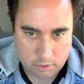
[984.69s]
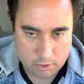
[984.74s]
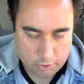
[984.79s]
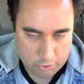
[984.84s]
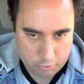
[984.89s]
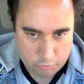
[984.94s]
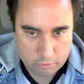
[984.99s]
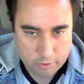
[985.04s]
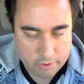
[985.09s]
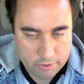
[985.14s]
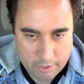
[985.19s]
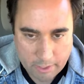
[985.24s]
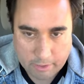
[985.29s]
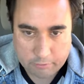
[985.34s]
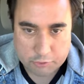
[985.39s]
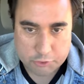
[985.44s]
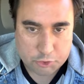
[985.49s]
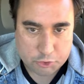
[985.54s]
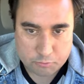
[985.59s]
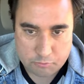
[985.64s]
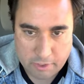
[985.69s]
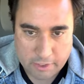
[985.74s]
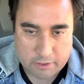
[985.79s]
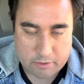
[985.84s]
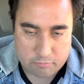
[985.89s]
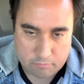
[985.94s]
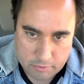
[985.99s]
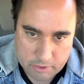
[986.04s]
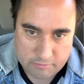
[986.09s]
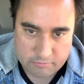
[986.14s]
You would not
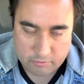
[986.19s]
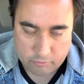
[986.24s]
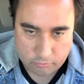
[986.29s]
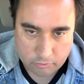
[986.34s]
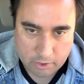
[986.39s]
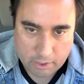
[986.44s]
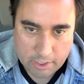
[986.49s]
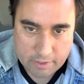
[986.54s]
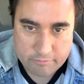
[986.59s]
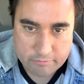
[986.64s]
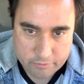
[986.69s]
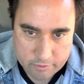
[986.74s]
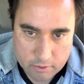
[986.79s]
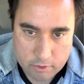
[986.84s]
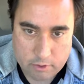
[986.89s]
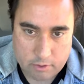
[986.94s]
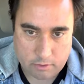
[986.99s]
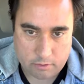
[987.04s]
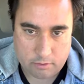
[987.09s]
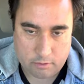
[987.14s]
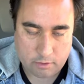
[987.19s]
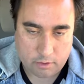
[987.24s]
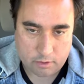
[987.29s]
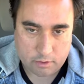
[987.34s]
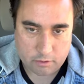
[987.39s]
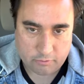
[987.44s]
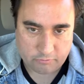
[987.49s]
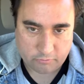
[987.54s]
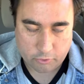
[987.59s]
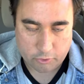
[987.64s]
respect me for what I've done
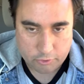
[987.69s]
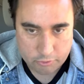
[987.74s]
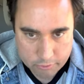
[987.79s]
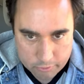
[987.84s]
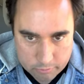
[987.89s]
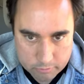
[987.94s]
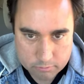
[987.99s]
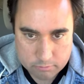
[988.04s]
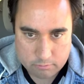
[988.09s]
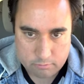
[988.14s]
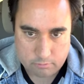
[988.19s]
for you.